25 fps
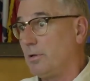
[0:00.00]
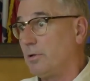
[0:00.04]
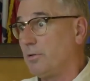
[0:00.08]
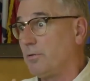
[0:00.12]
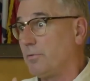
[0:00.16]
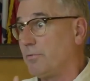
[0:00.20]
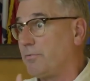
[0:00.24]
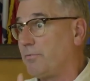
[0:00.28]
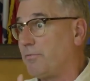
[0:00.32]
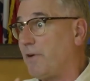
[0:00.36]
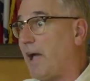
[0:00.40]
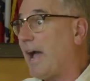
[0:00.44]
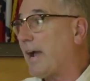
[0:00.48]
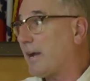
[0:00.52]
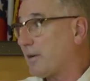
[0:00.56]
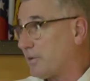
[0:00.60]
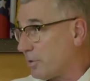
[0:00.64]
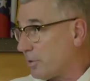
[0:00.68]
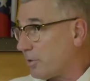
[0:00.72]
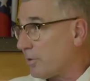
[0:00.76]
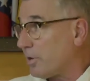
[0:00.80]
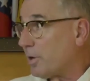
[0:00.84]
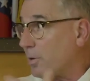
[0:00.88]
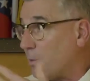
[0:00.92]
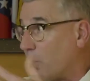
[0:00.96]

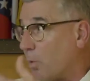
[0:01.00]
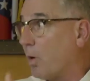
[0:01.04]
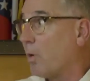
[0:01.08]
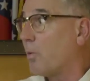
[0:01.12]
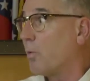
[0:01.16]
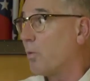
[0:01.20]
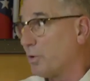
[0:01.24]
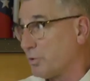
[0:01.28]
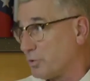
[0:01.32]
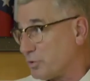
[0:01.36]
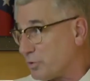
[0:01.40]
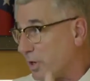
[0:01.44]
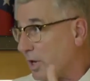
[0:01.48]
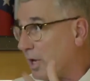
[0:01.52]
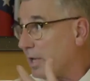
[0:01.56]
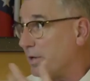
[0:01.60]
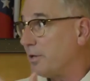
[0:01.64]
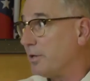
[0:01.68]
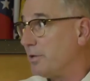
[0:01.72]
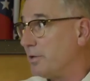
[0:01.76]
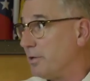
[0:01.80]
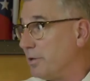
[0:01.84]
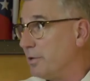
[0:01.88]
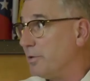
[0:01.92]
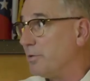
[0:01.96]
factor in what we're trying to
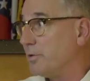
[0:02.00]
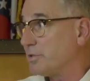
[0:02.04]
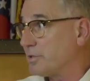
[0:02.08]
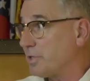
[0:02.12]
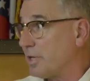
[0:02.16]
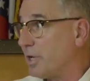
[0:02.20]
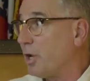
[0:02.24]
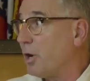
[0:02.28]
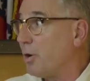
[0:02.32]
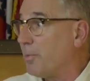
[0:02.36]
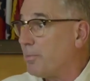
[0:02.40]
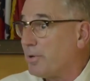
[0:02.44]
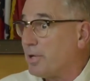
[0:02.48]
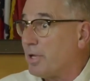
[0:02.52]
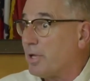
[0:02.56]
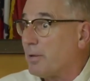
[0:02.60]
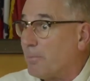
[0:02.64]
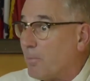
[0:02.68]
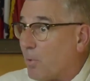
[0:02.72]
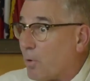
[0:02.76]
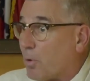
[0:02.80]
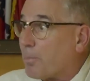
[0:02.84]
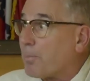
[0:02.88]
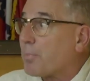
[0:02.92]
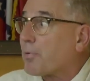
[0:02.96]
do, is to help get
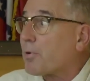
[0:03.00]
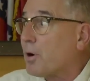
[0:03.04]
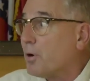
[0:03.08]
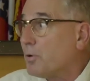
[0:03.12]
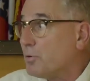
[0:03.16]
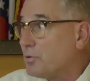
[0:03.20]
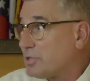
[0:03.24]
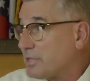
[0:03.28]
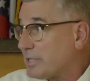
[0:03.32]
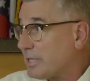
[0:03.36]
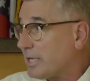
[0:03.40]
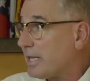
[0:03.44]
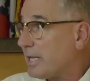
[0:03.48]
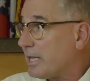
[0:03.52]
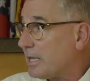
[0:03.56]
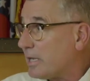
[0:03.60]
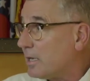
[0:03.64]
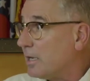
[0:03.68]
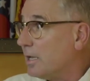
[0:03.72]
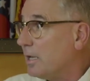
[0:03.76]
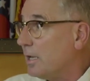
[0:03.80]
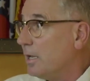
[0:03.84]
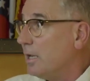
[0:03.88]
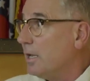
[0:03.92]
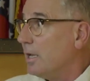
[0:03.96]
more protein
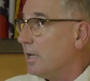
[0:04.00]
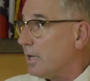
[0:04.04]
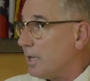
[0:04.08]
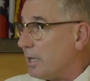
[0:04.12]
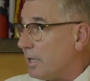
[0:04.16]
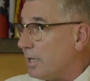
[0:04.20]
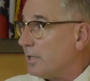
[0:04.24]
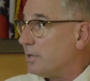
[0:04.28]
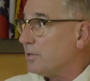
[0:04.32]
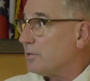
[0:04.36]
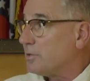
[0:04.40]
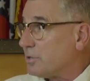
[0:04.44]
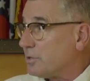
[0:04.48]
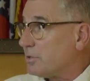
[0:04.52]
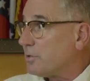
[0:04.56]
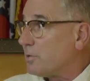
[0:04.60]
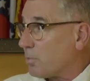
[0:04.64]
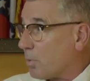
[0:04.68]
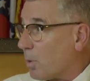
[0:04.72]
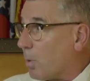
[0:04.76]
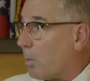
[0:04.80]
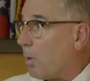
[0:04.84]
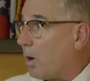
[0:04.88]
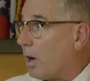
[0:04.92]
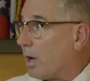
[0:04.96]
into the
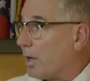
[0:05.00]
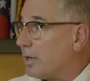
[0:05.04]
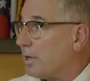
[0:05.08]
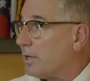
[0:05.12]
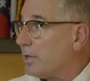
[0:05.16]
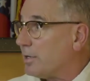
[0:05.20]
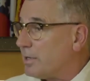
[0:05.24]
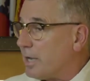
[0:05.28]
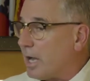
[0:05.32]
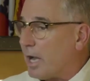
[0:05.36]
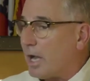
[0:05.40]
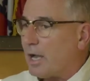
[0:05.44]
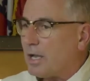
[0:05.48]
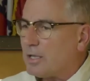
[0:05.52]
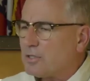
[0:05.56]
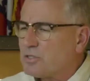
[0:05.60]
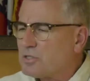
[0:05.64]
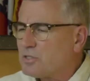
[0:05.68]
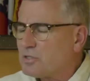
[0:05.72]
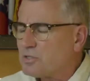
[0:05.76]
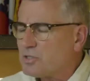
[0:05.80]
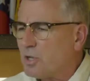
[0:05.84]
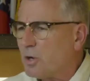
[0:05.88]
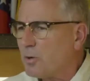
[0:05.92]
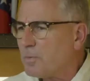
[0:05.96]
Rwandan diets.
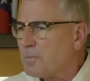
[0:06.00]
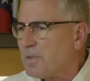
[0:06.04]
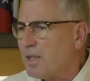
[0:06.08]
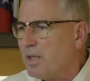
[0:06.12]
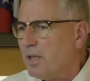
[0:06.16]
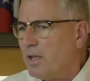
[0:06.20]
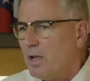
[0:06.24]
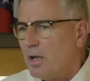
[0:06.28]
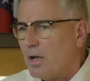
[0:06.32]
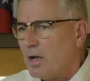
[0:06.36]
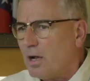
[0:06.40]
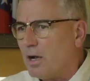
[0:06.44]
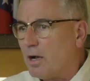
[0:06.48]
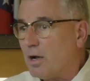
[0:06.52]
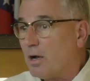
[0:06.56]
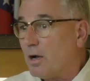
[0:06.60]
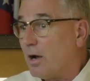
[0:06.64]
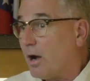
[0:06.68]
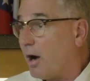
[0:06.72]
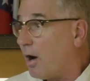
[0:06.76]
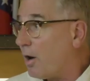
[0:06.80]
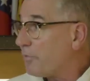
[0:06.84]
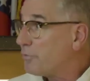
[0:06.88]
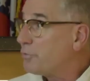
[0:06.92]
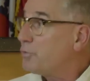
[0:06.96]
So
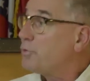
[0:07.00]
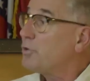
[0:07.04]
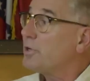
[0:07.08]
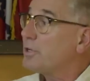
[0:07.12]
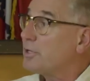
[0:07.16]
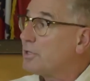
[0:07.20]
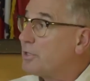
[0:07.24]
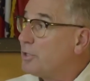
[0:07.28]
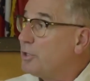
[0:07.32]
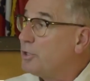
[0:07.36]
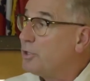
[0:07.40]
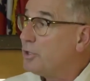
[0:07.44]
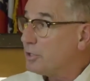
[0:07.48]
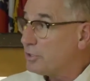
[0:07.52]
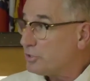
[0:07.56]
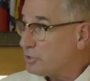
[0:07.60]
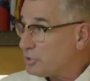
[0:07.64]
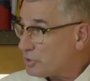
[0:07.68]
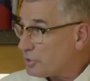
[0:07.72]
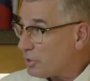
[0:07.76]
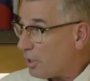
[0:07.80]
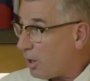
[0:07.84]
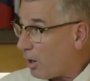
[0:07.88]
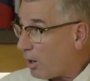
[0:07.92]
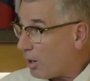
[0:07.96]
off to a good
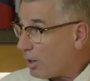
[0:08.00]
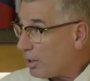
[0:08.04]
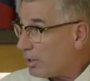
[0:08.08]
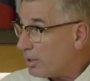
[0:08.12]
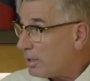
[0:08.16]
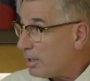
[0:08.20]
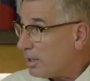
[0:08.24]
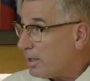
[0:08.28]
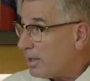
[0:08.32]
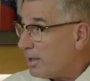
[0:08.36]
start.